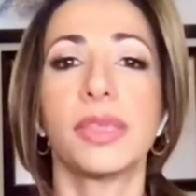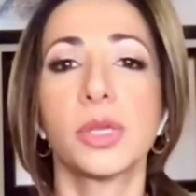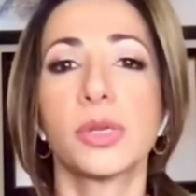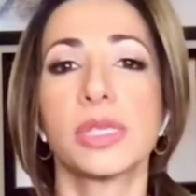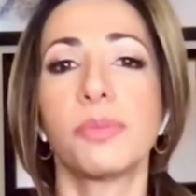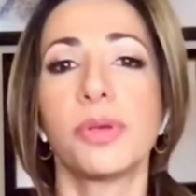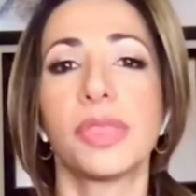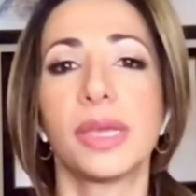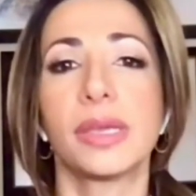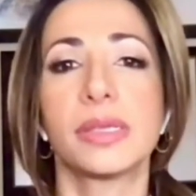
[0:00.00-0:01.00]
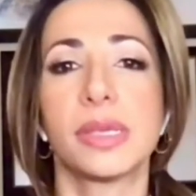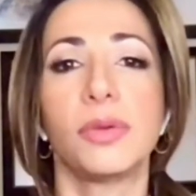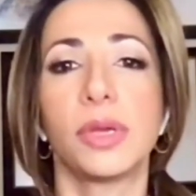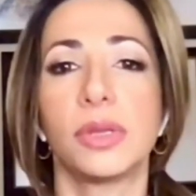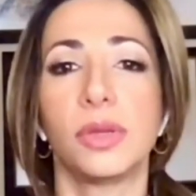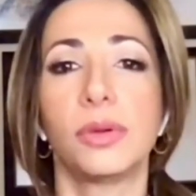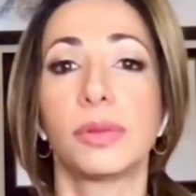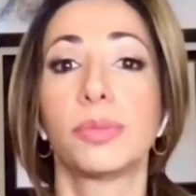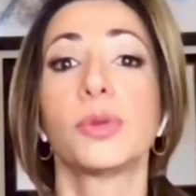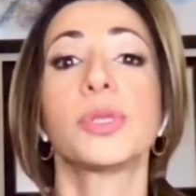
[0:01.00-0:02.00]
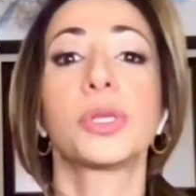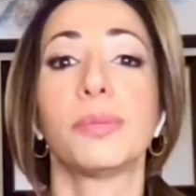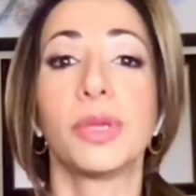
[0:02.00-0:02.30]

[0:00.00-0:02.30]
These are simple things that you can do to boost